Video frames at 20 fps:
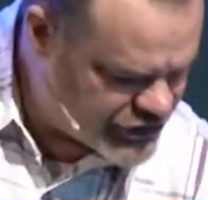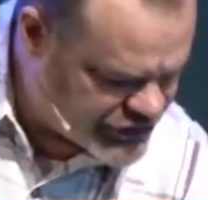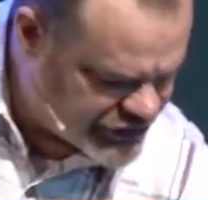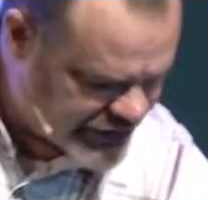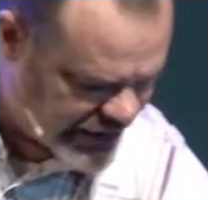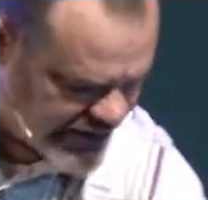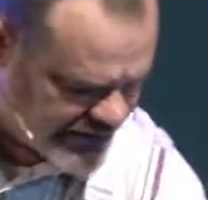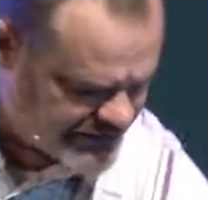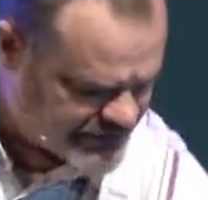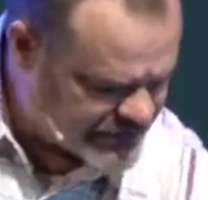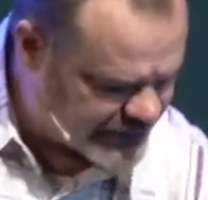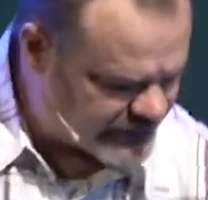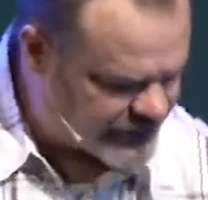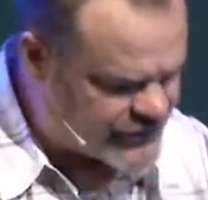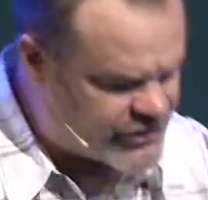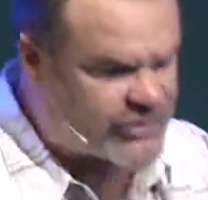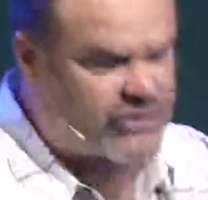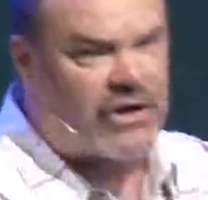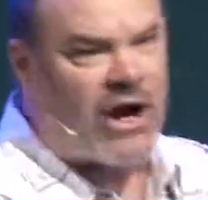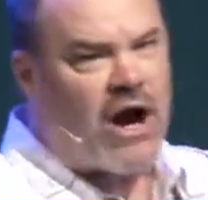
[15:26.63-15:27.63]
stems
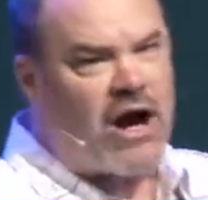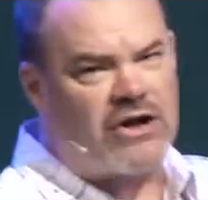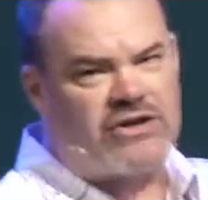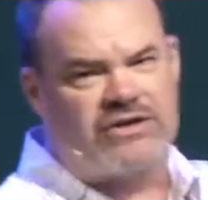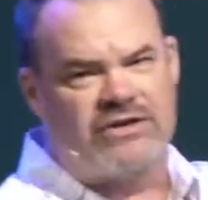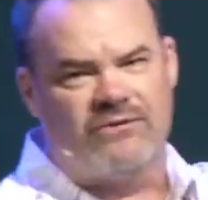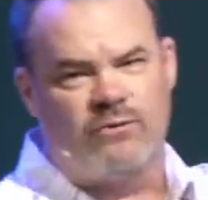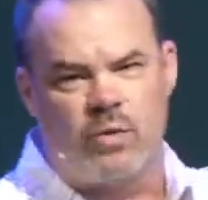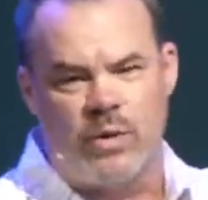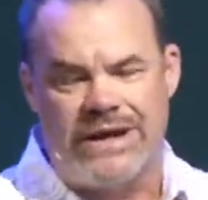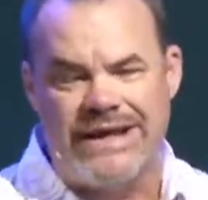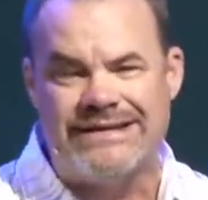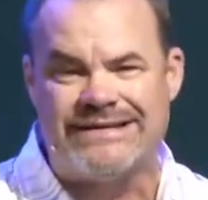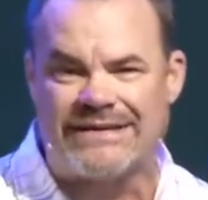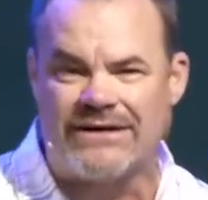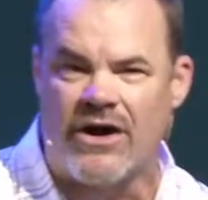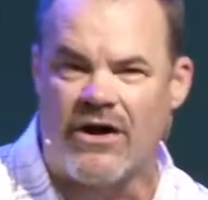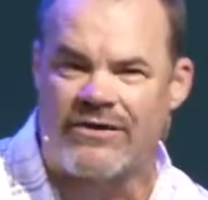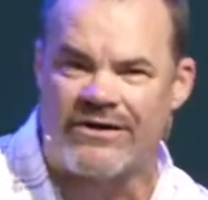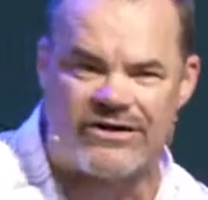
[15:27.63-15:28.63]
of stalks of
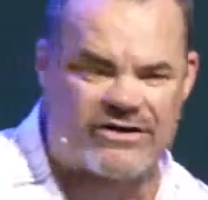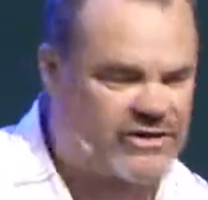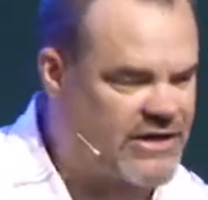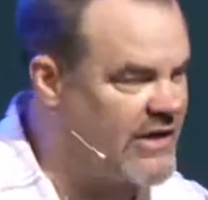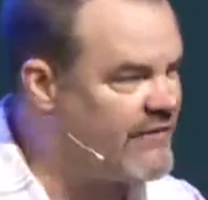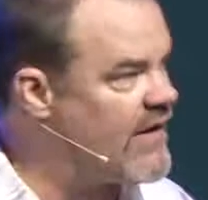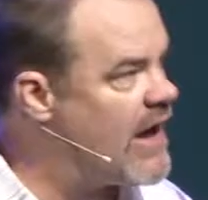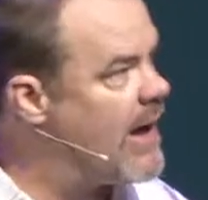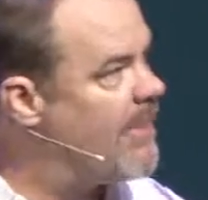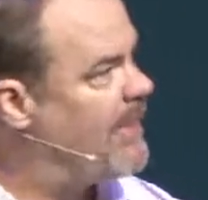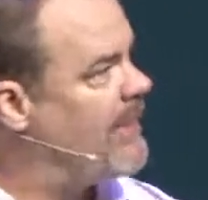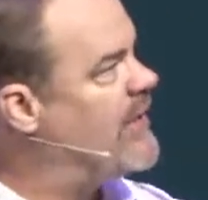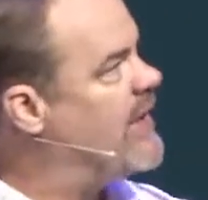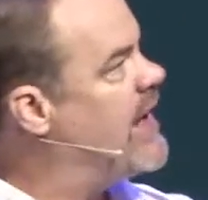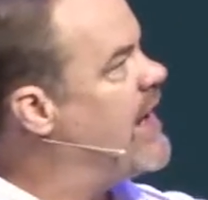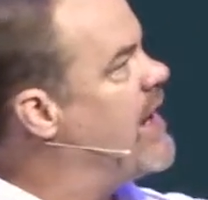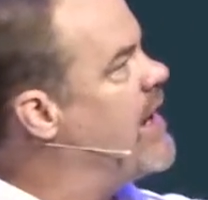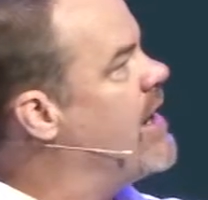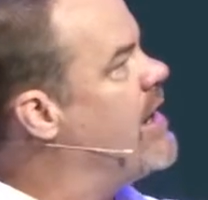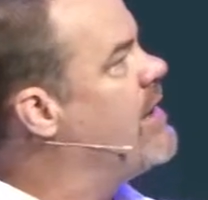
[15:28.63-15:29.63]
wheat and all this stuff up in
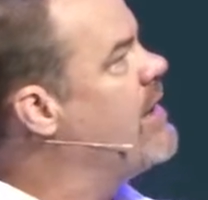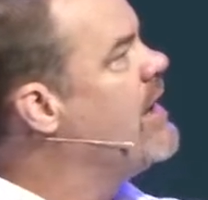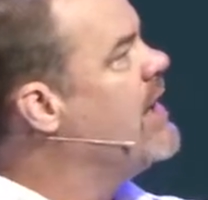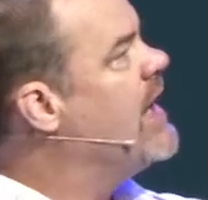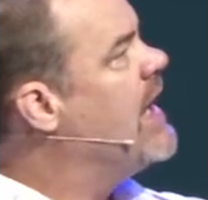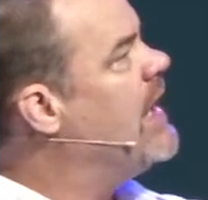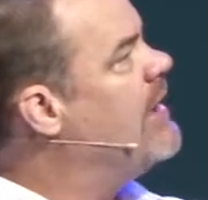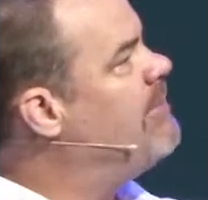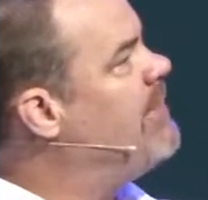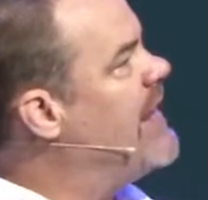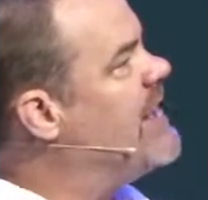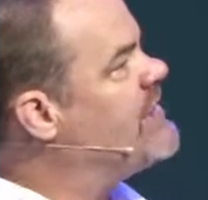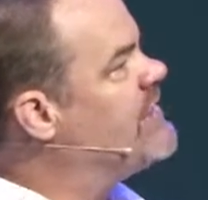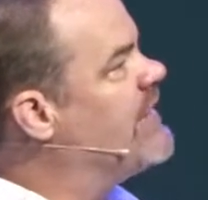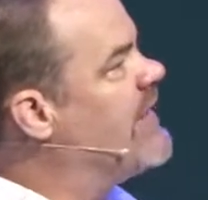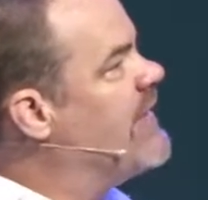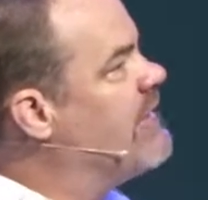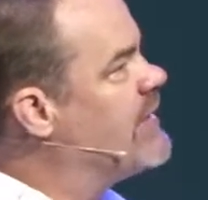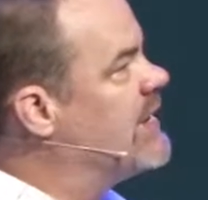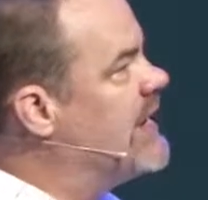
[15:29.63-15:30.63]
the air, and
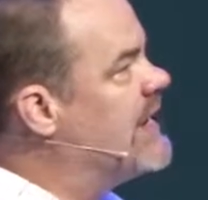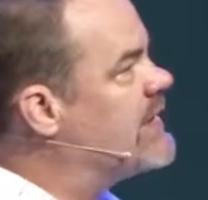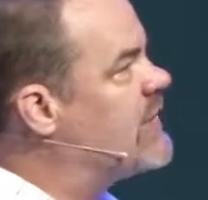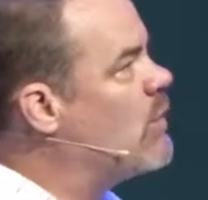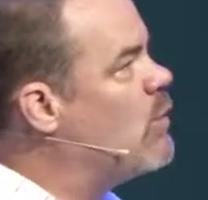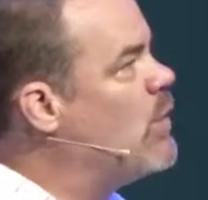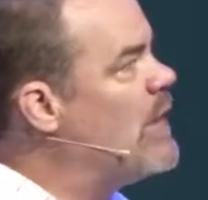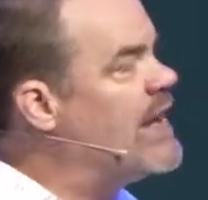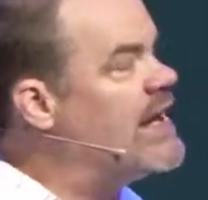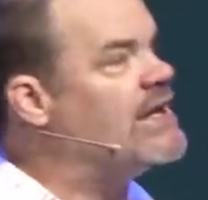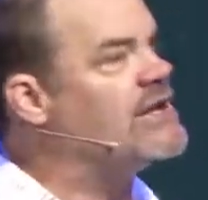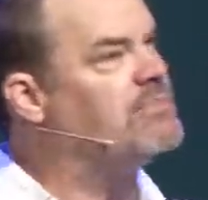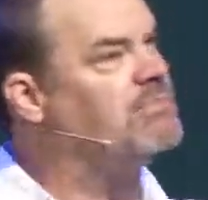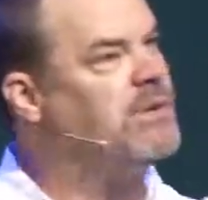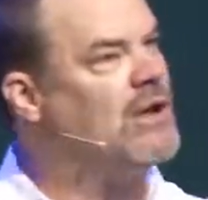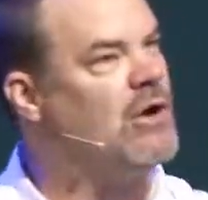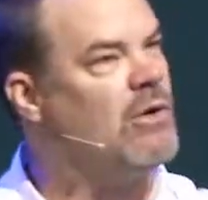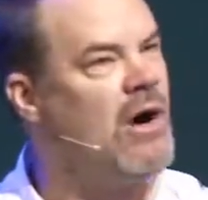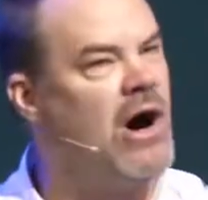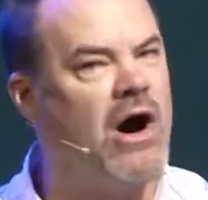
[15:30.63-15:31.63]
basically they would let the
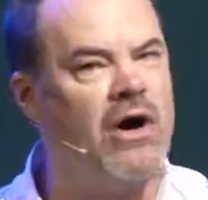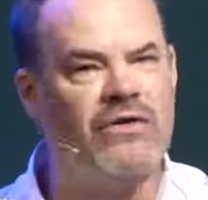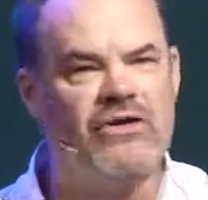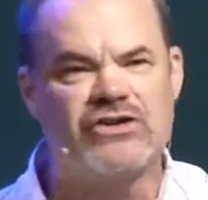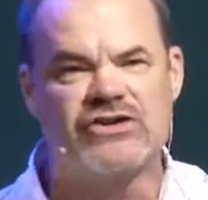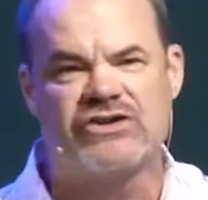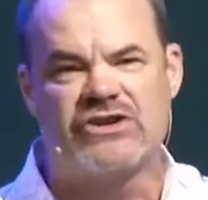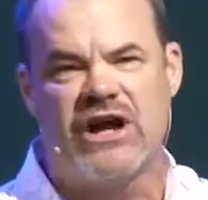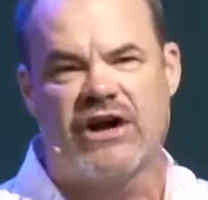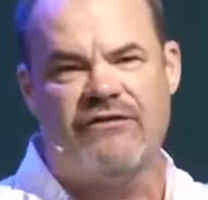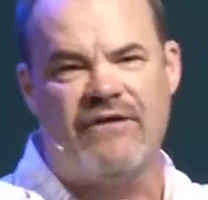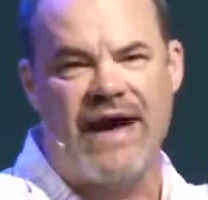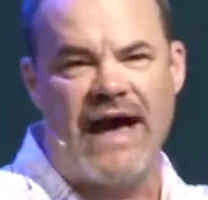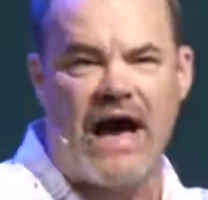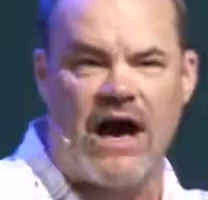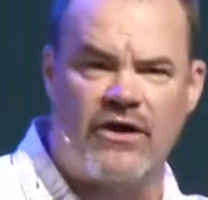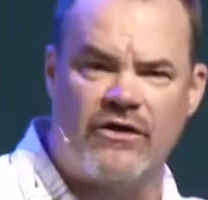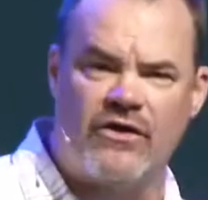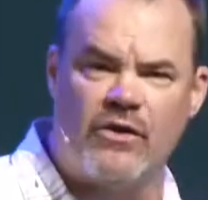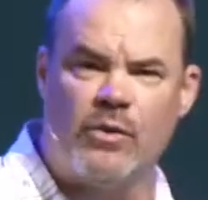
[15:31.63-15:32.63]
wind blow all the stuff
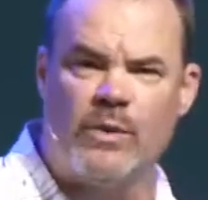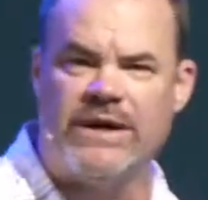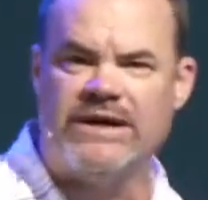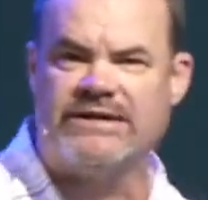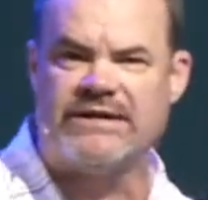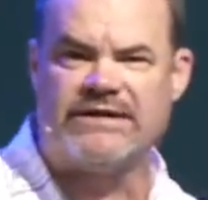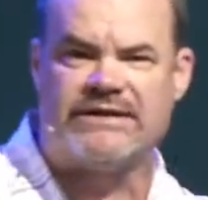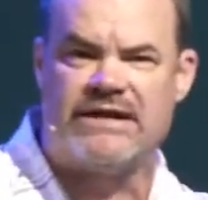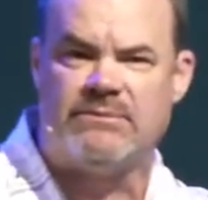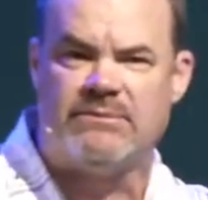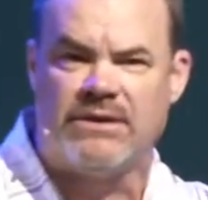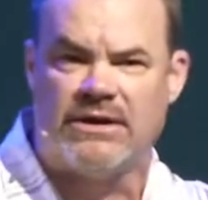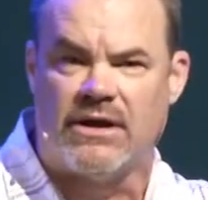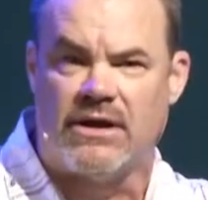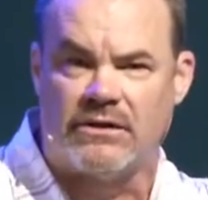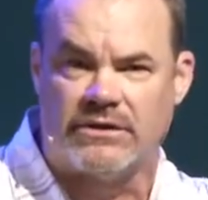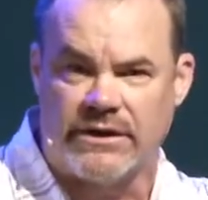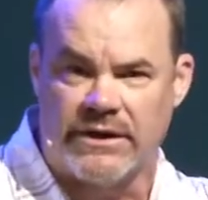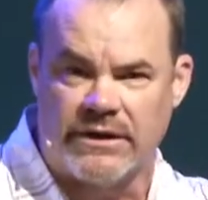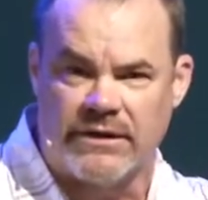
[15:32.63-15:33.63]
out of the wheat that didn't
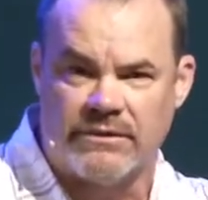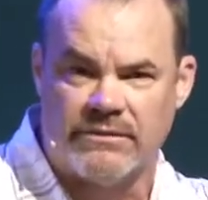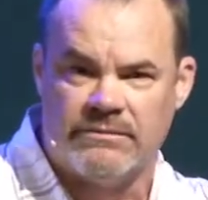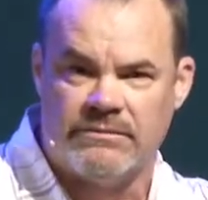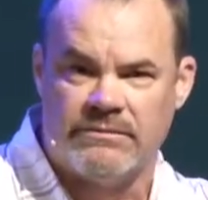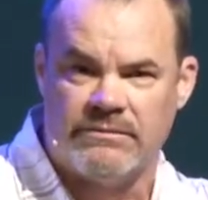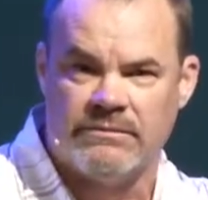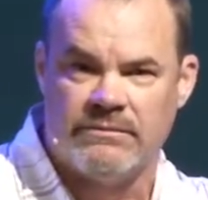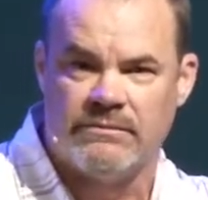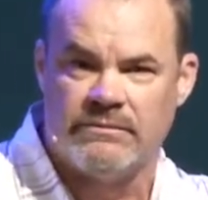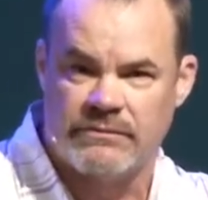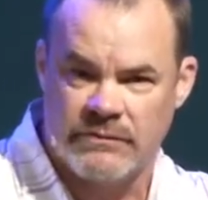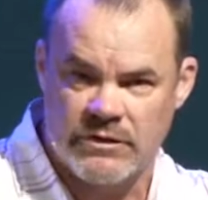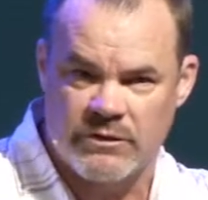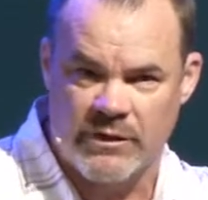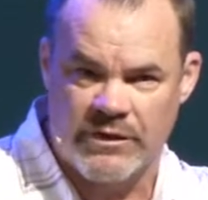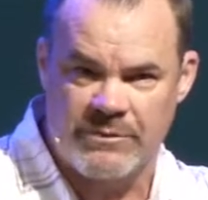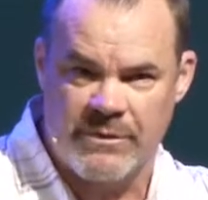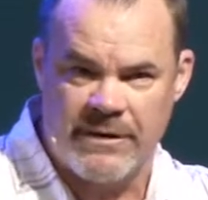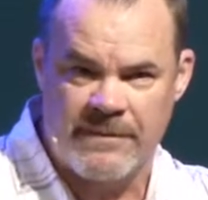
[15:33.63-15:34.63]
belong there.
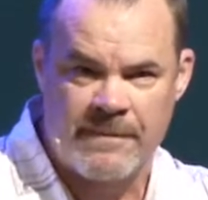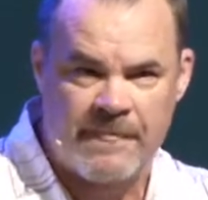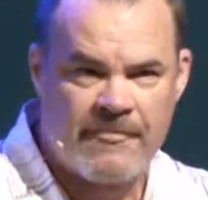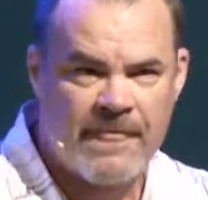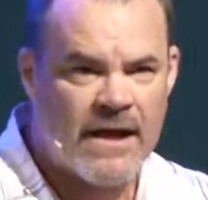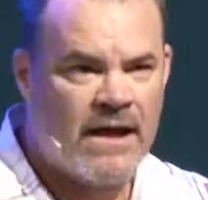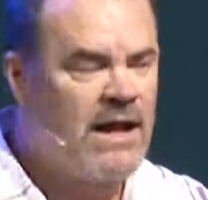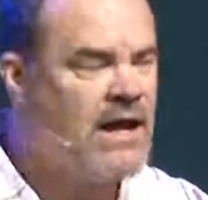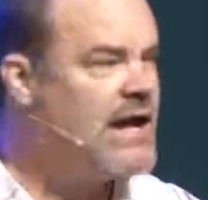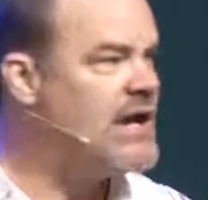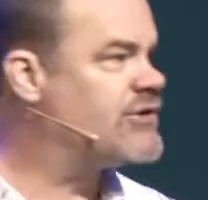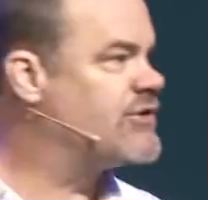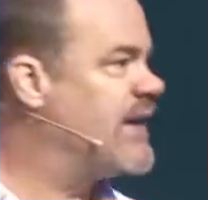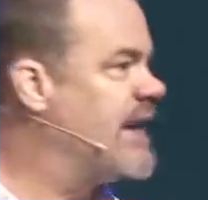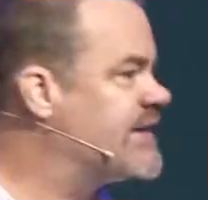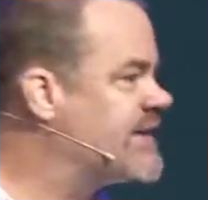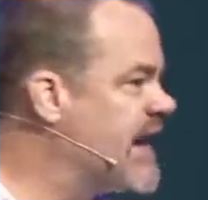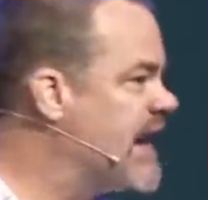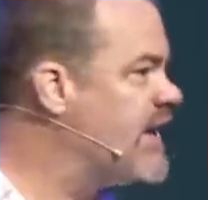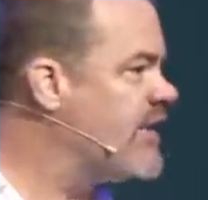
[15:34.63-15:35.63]
You with me? And so
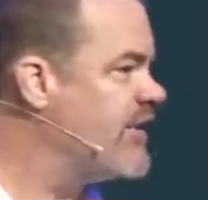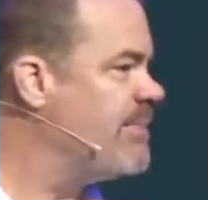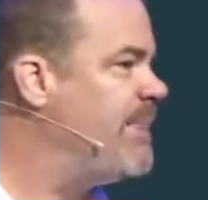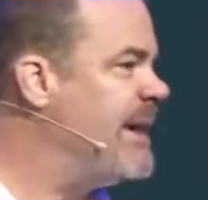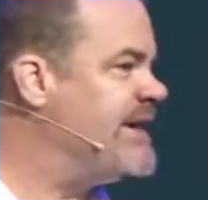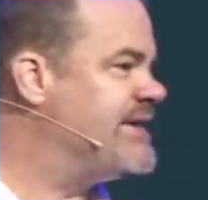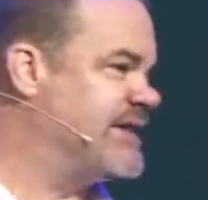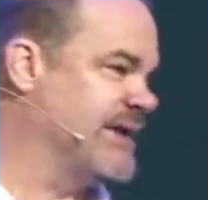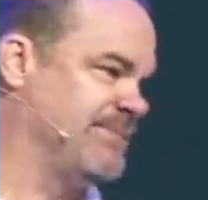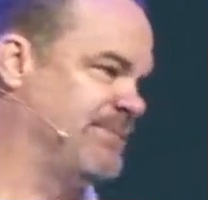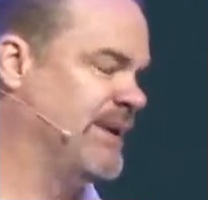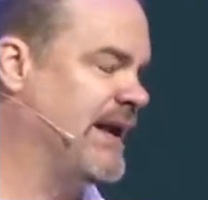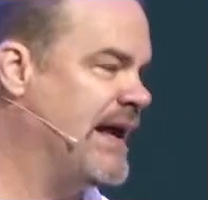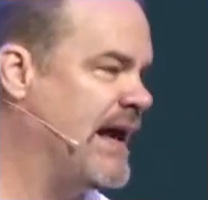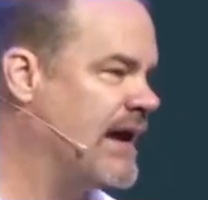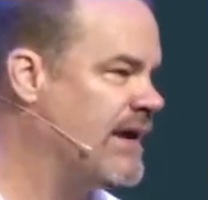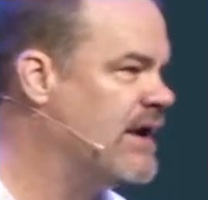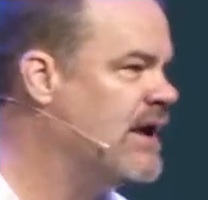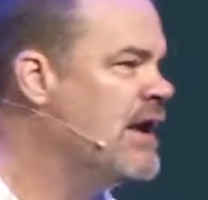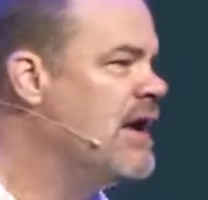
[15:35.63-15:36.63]
that's kind of the basic
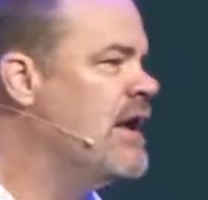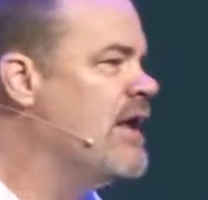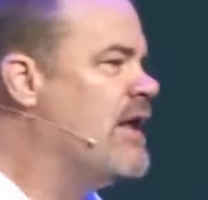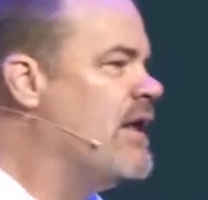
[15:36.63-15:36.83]
plan.